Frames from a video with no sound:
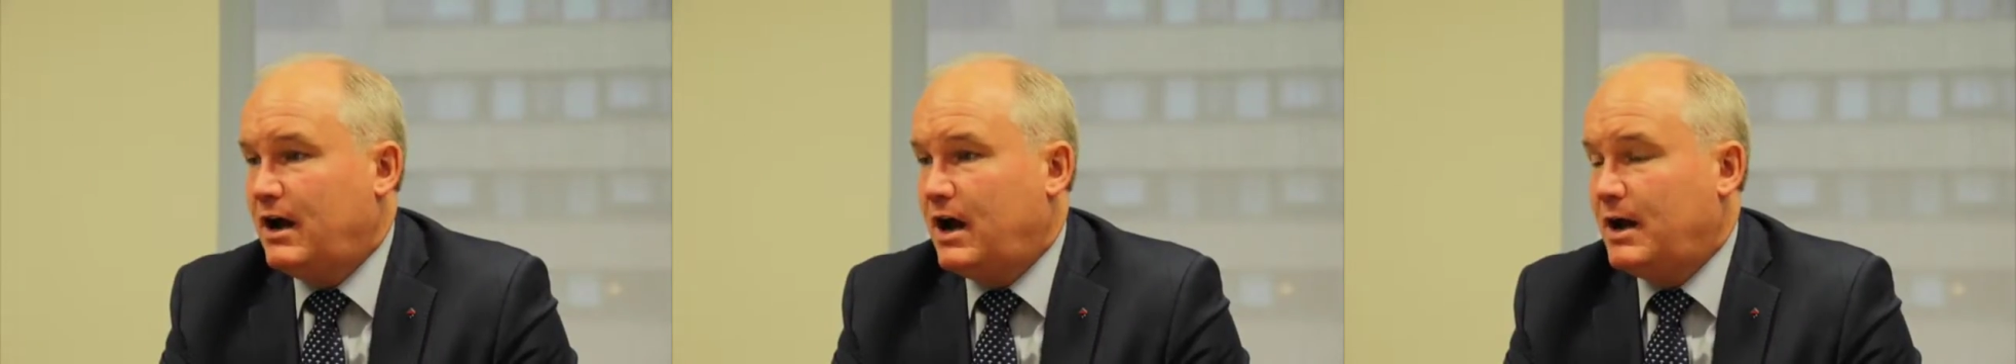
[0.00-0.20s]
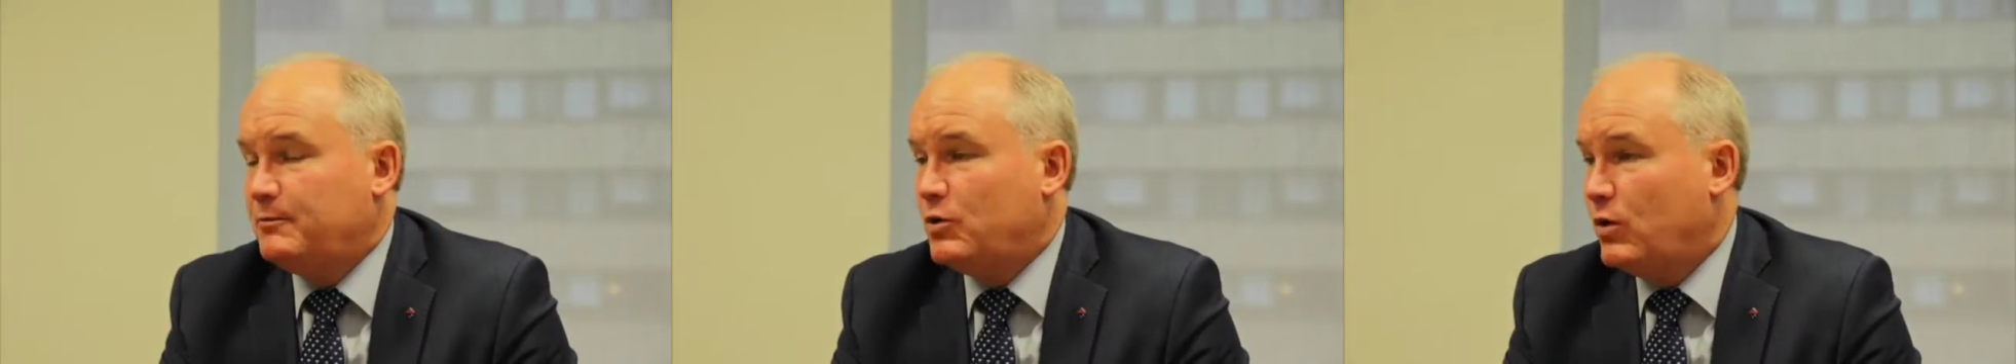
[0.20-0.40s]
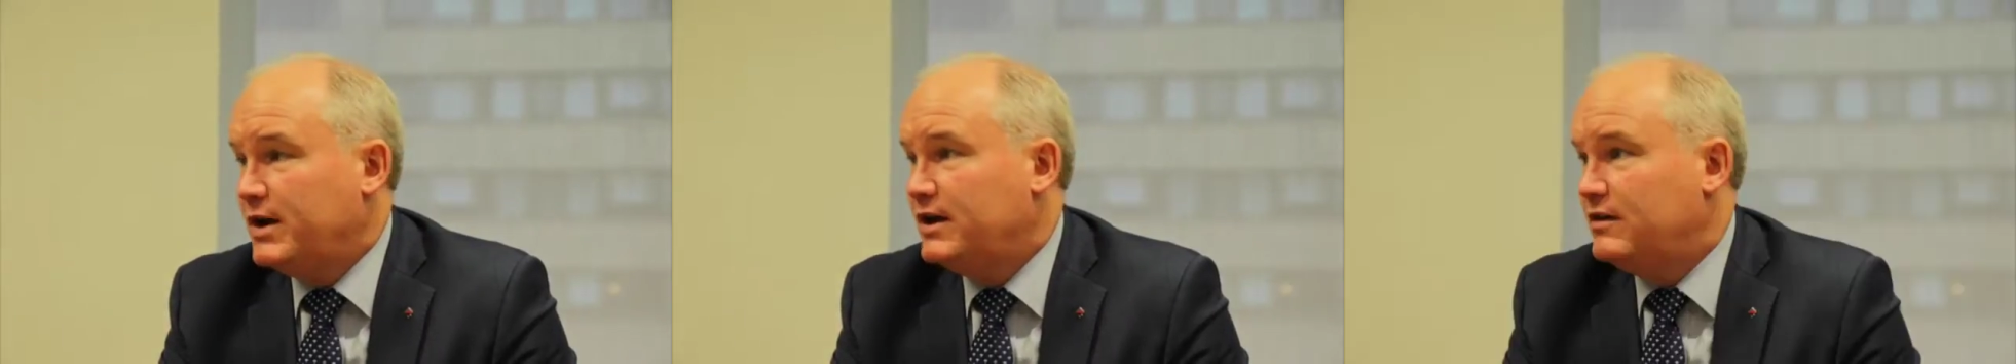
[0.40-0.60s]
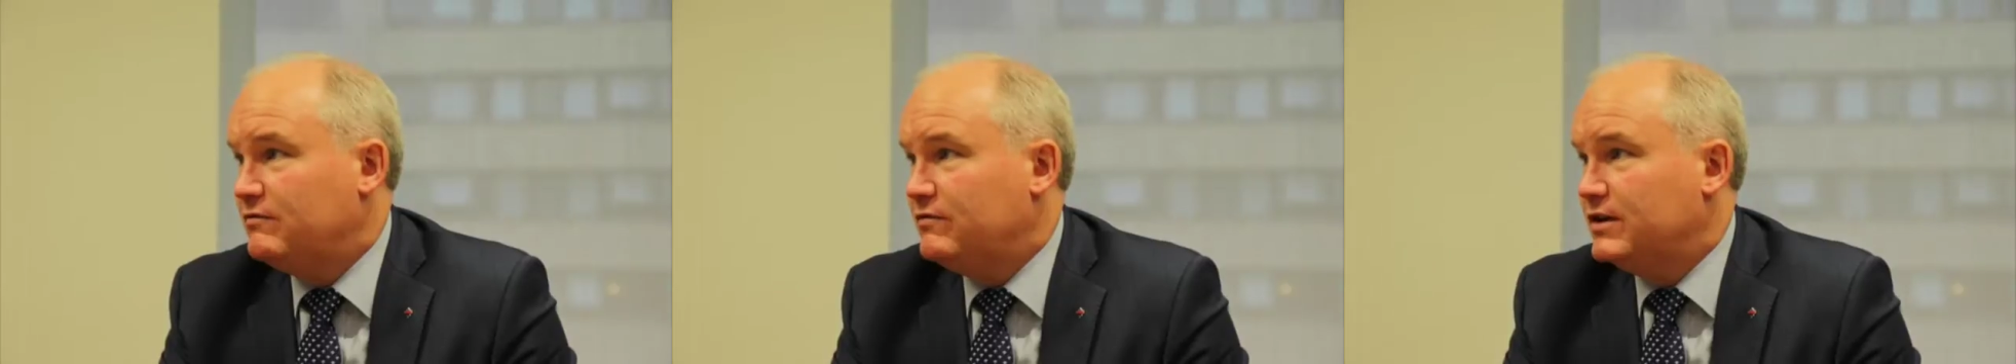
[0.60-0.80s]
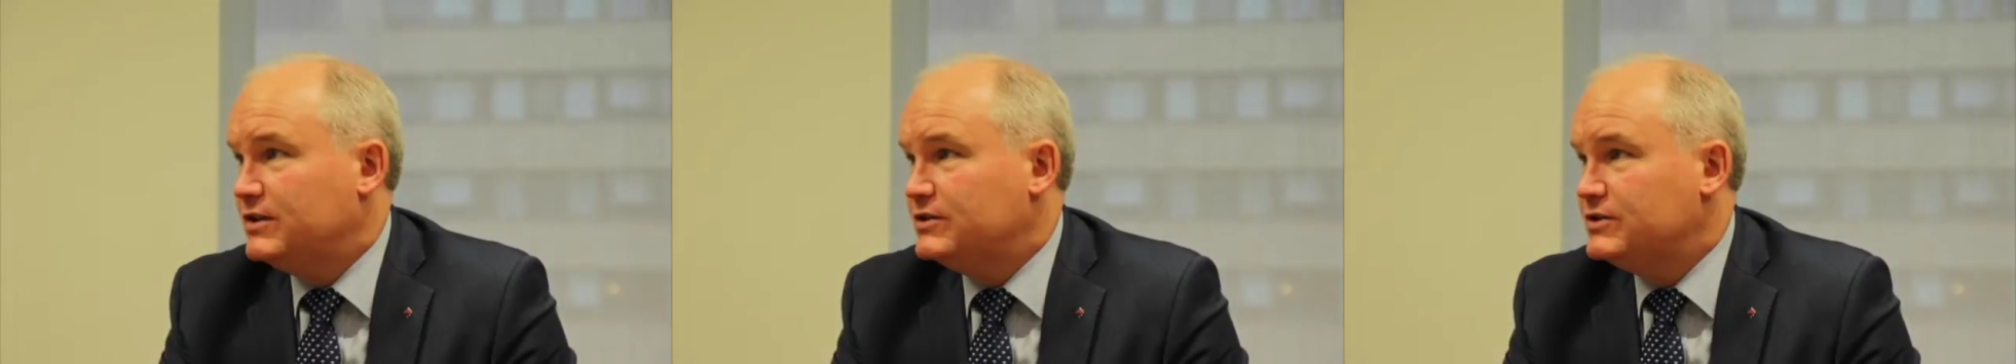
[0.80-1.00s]
I'm quite
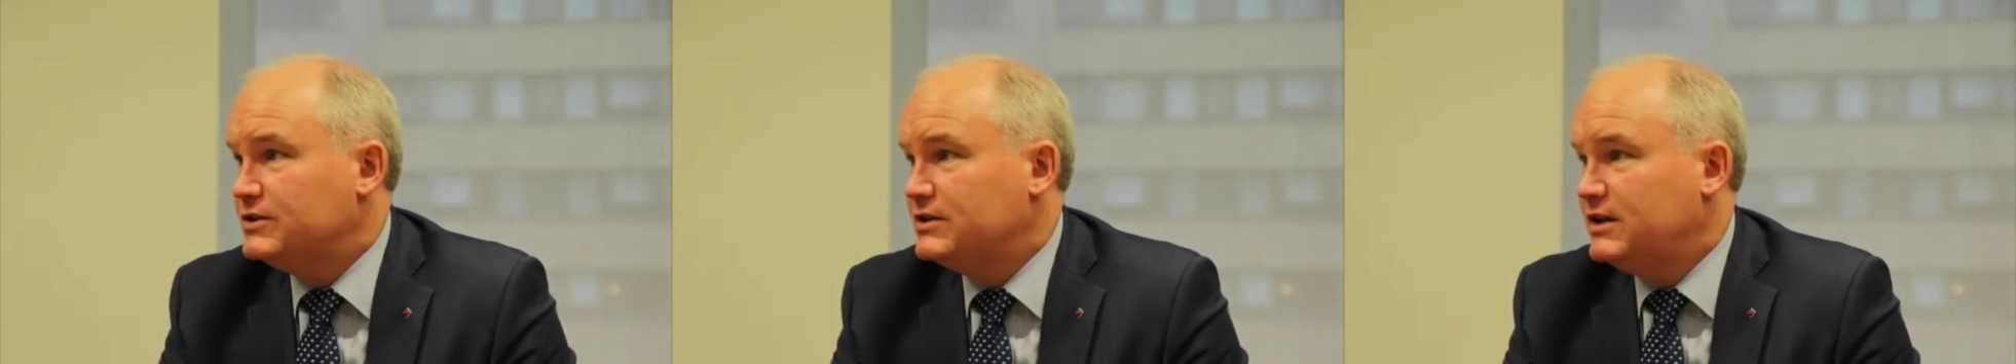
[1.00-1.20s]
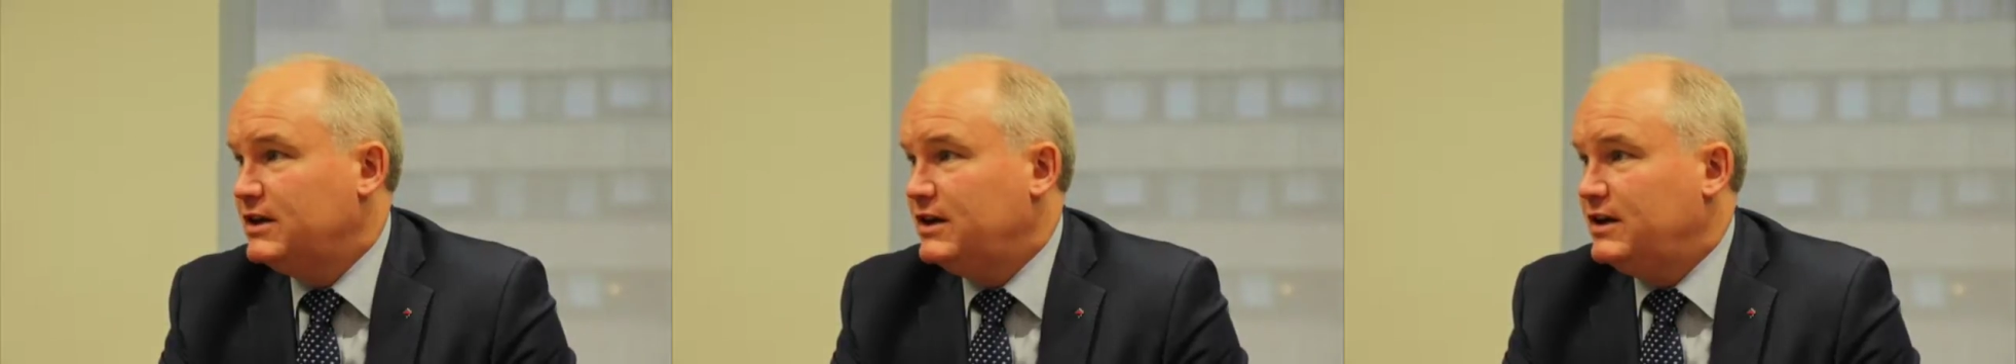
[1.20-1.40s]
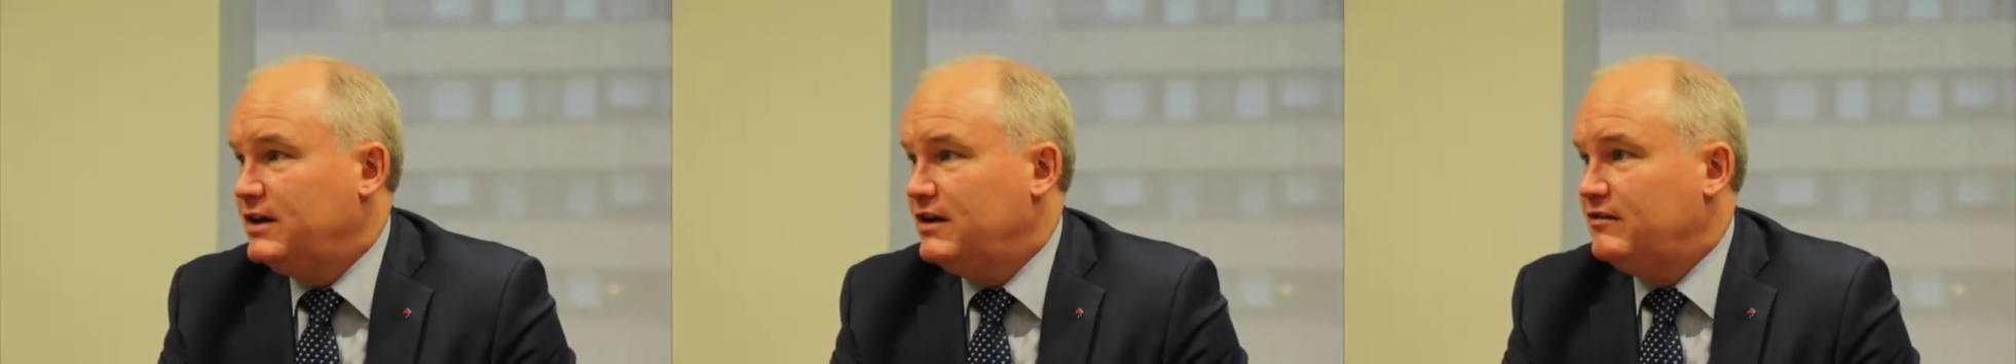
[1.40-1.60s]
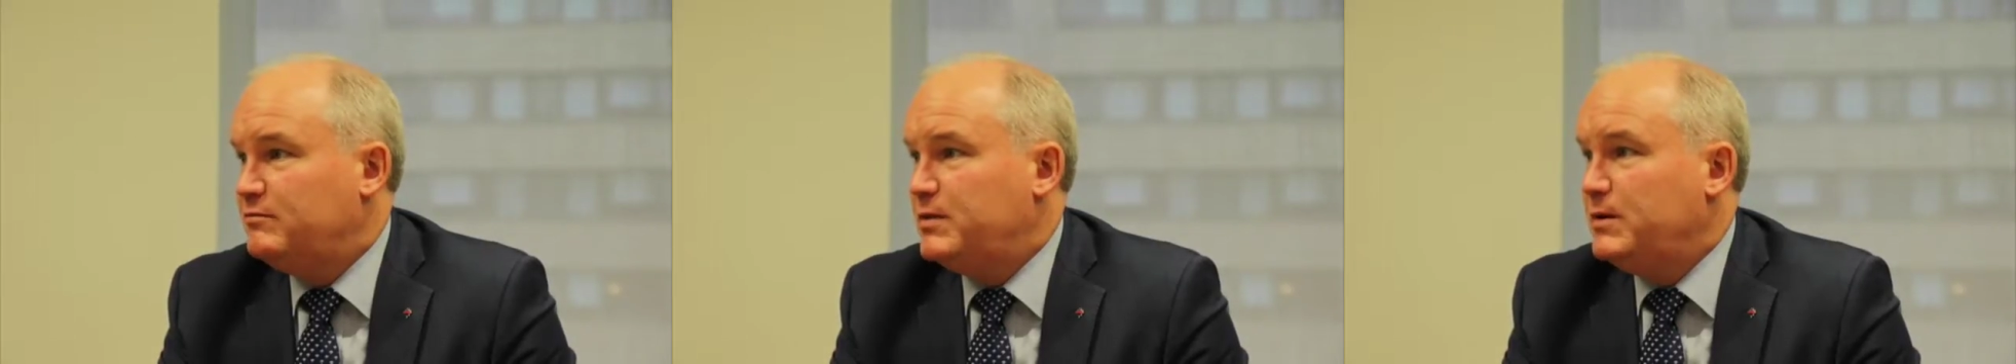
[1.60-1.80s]
convinced if